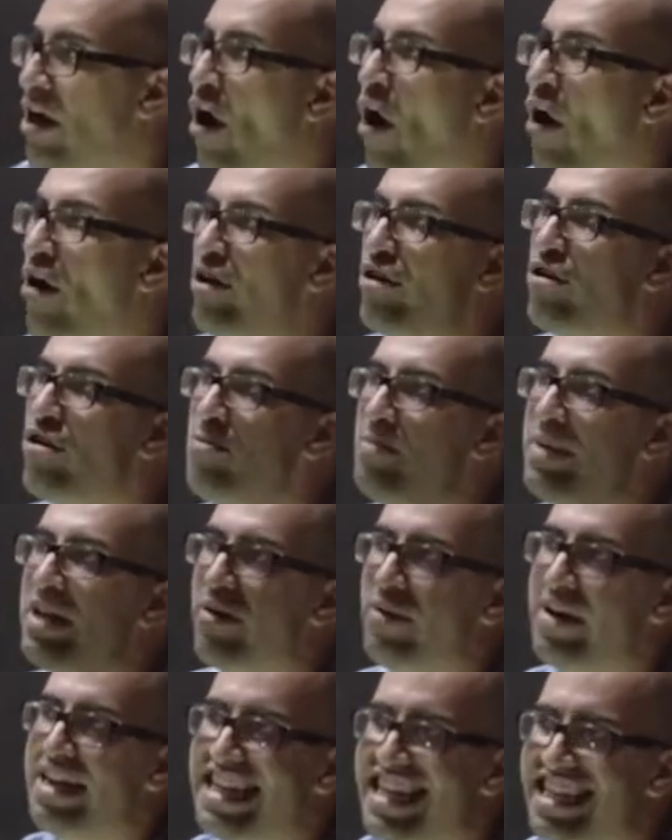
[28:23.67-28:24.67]
Our human
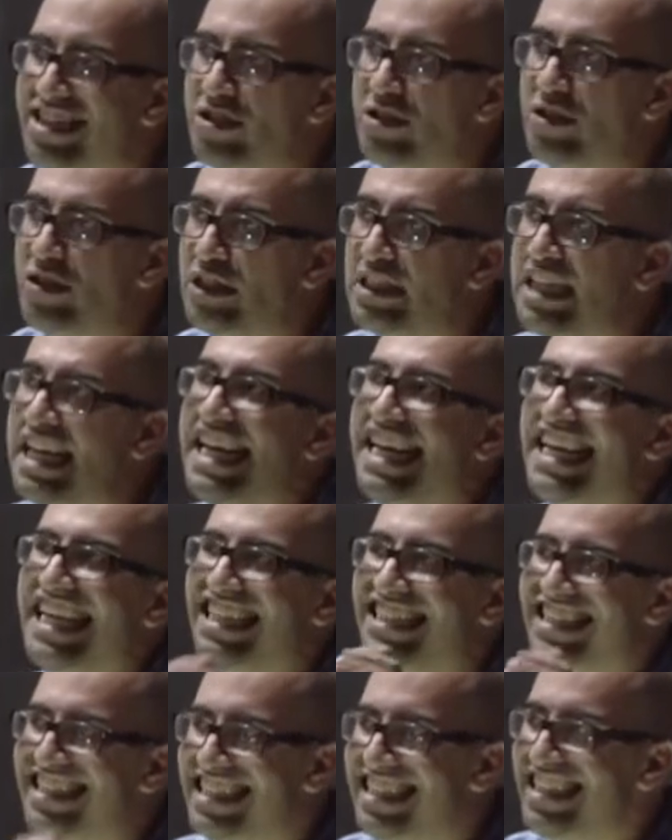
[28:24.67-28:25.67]
credentials
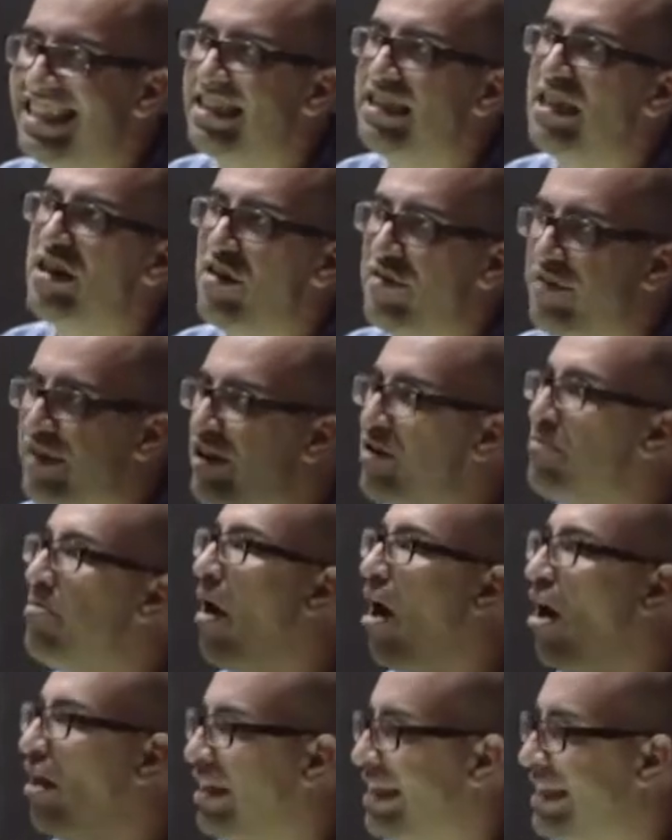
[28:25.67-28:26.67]
exist in the very
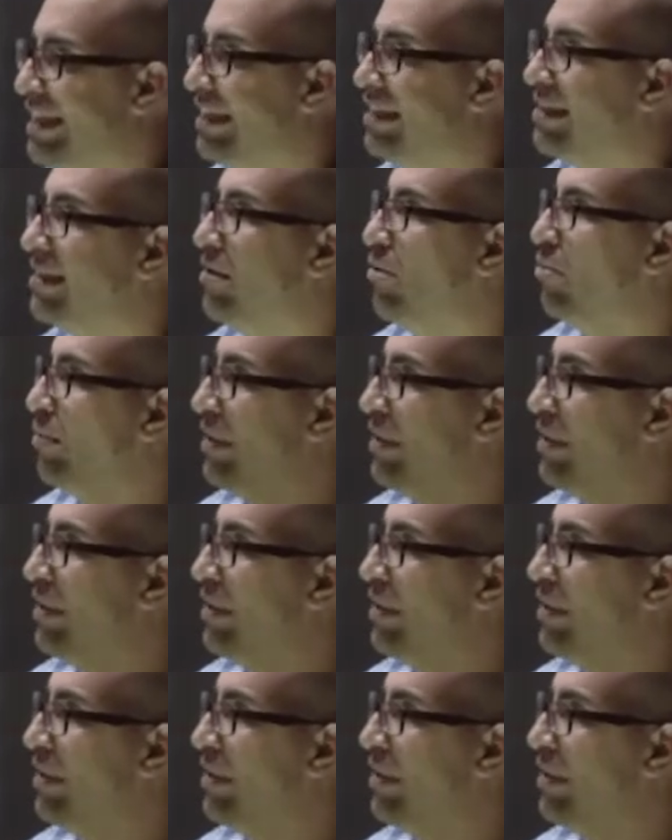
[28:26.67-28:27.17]
politics that